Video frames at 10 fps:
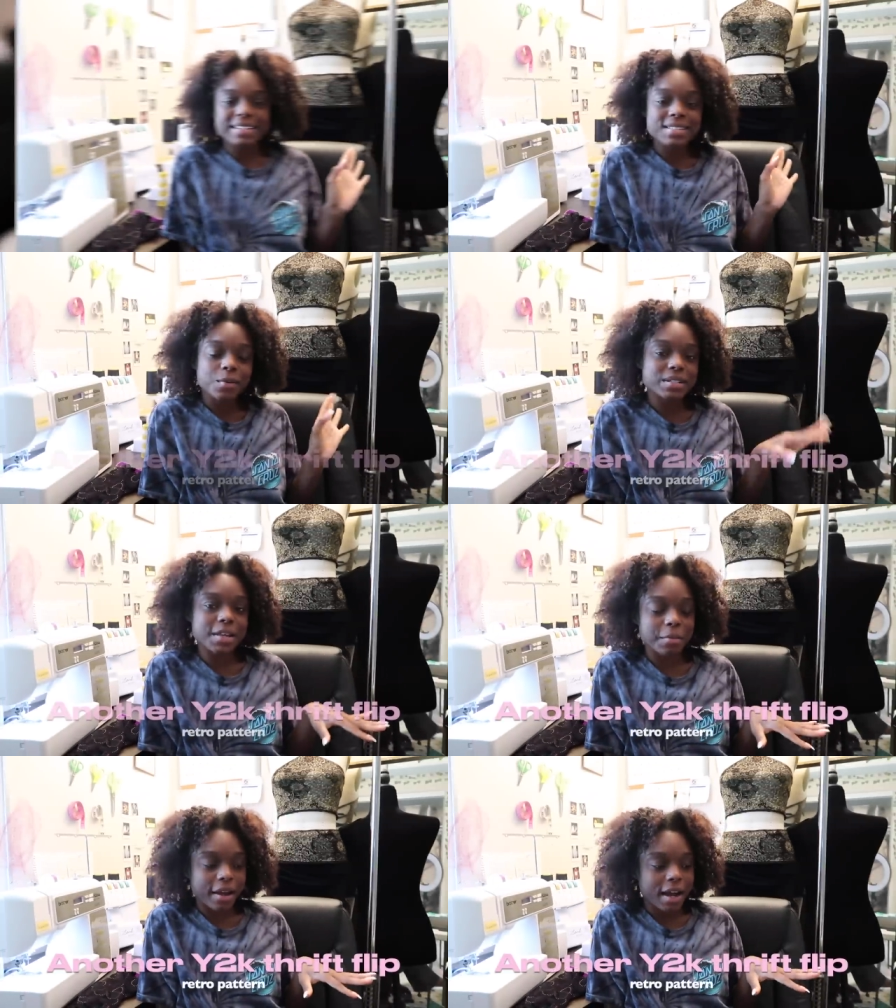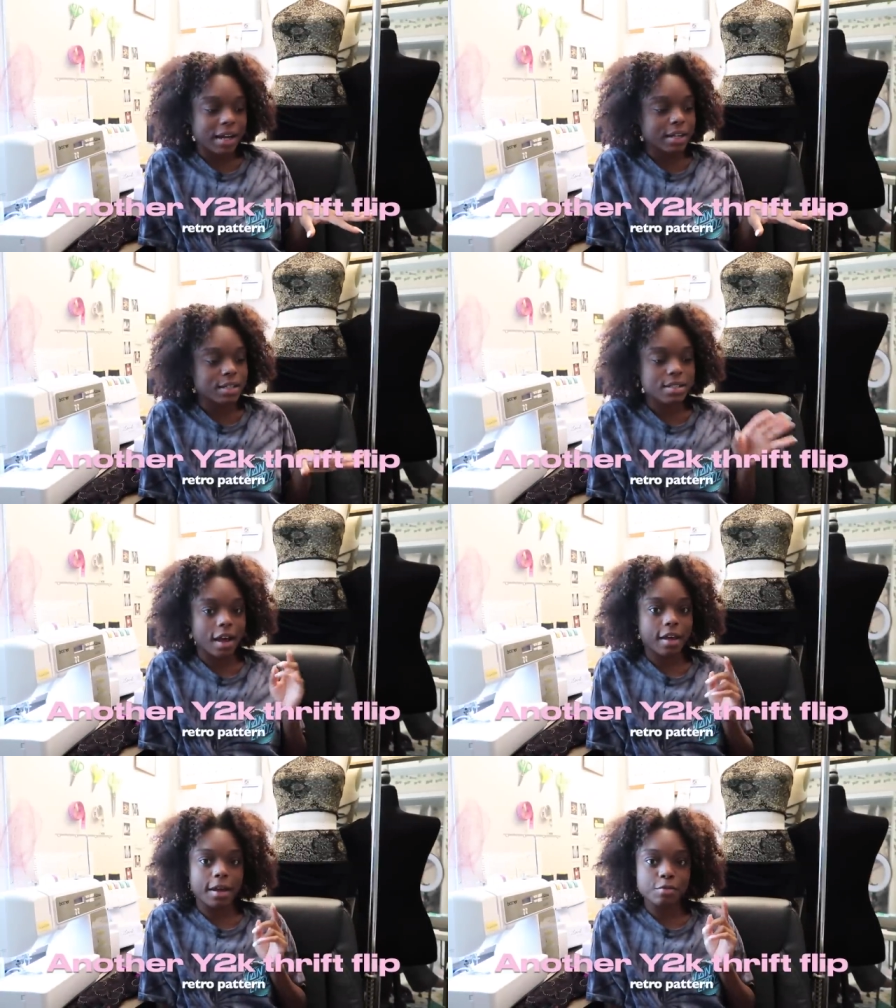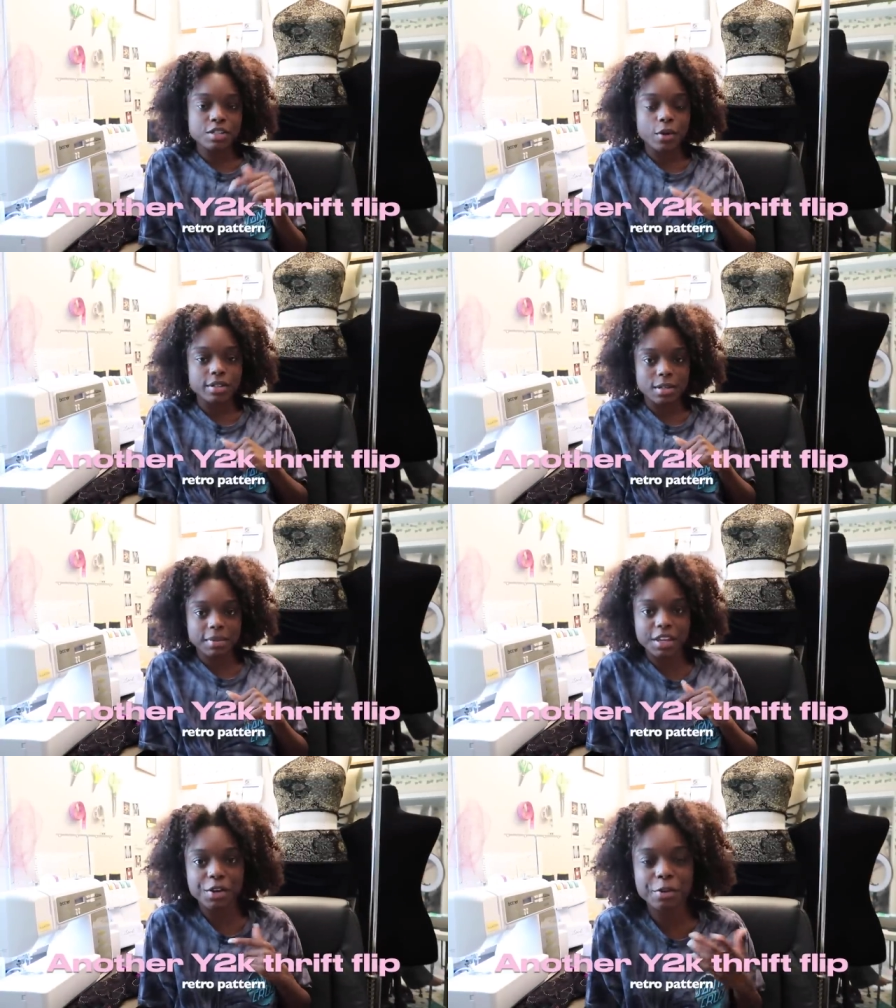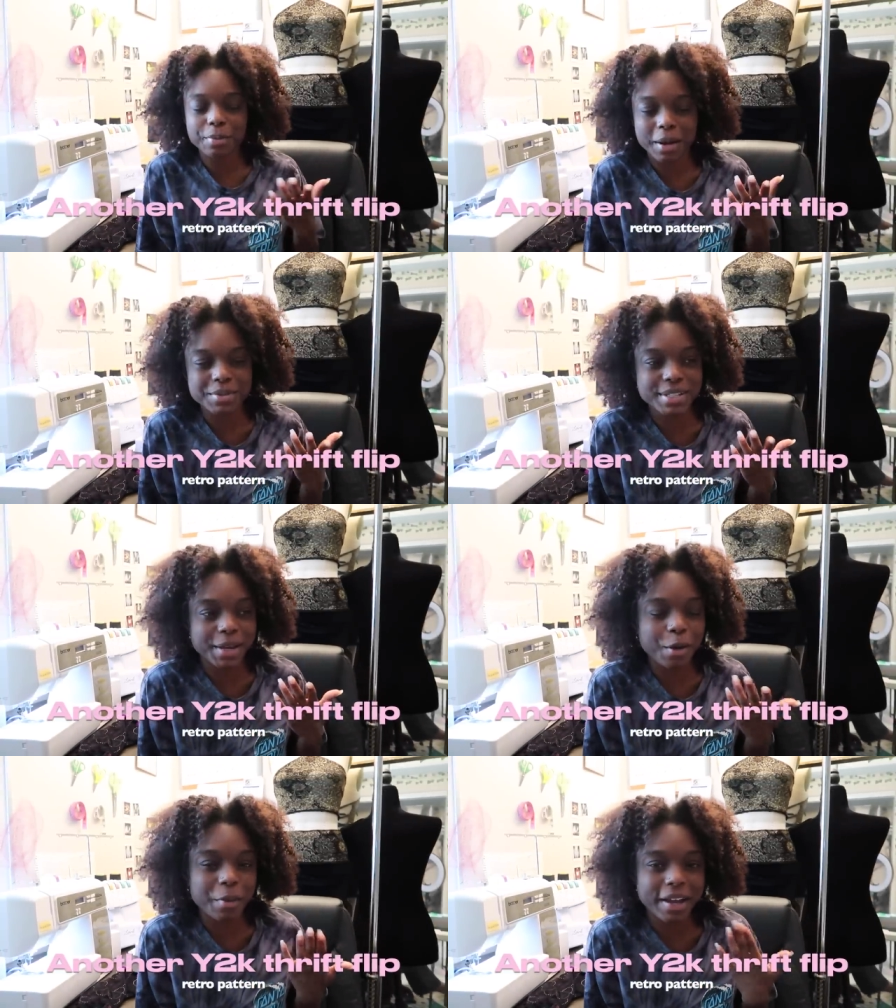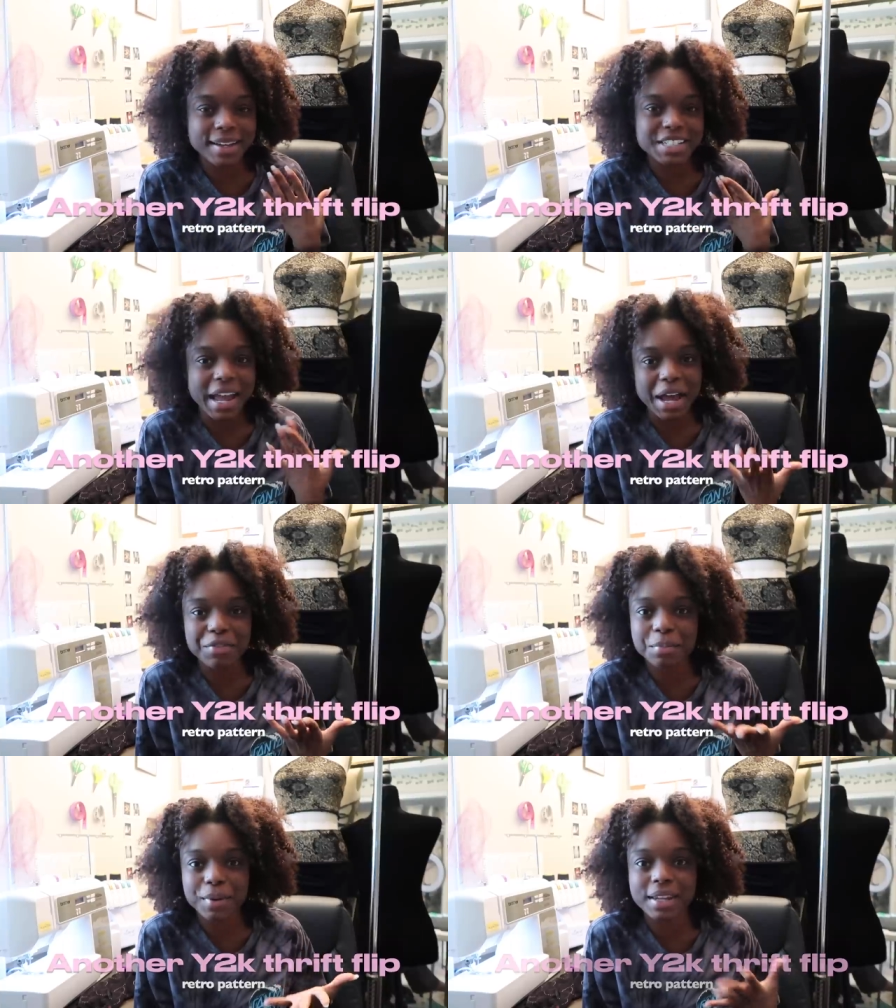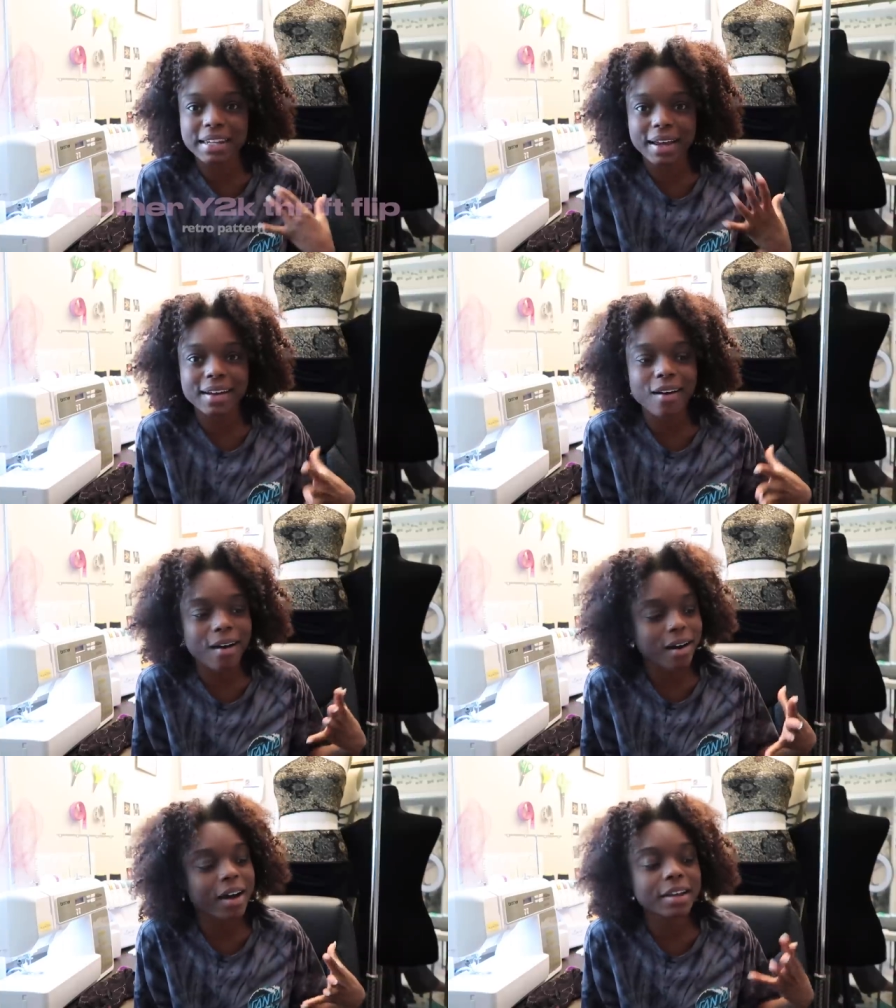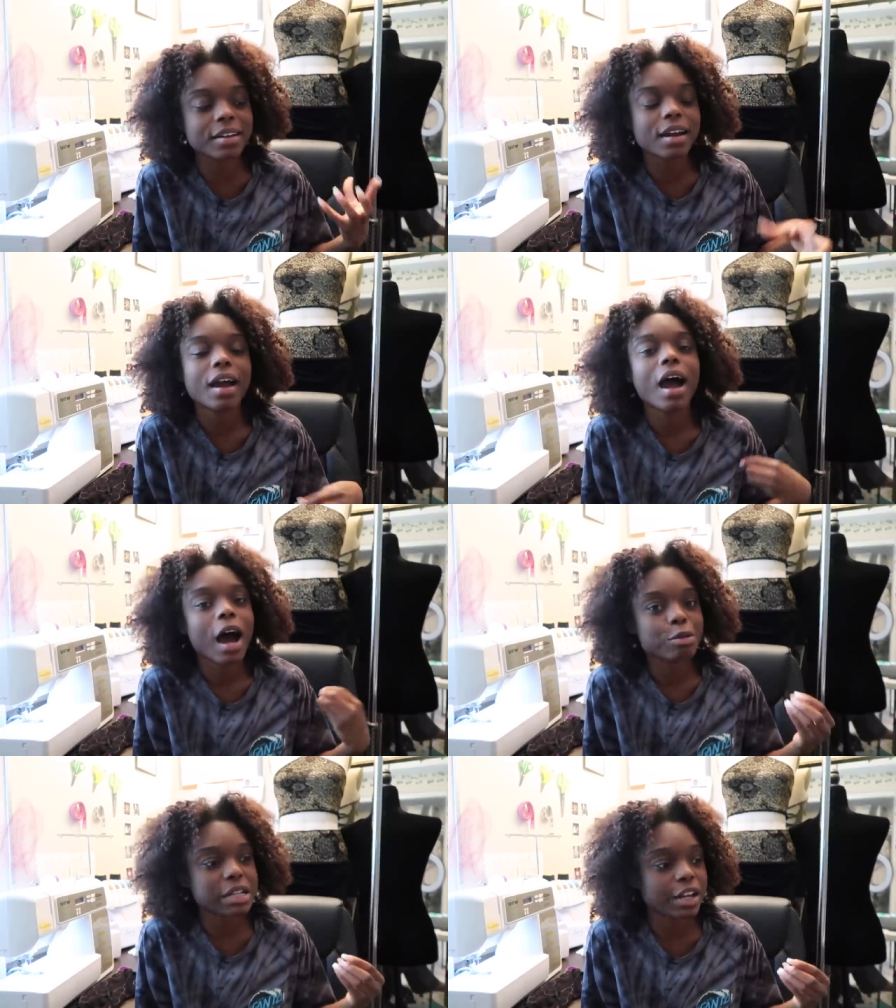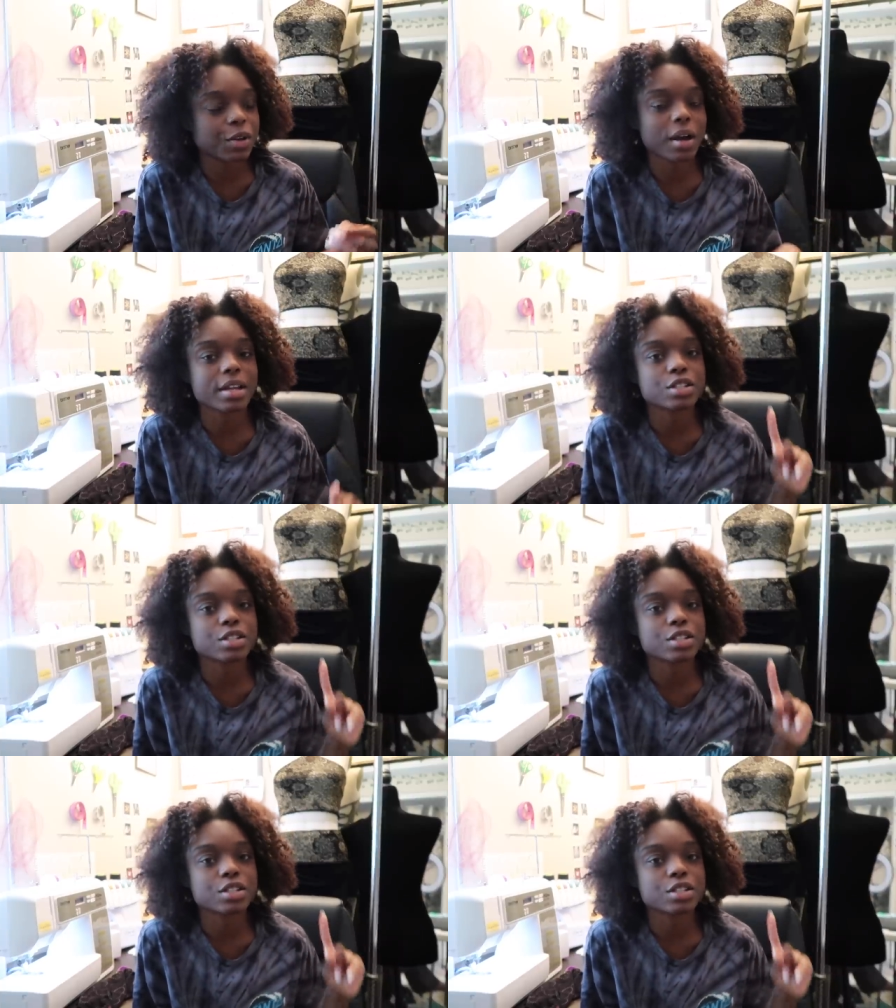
so what's up my hotties? I am sewing something new, but I was like, oh my gosh, I haven't been like on updating you guys.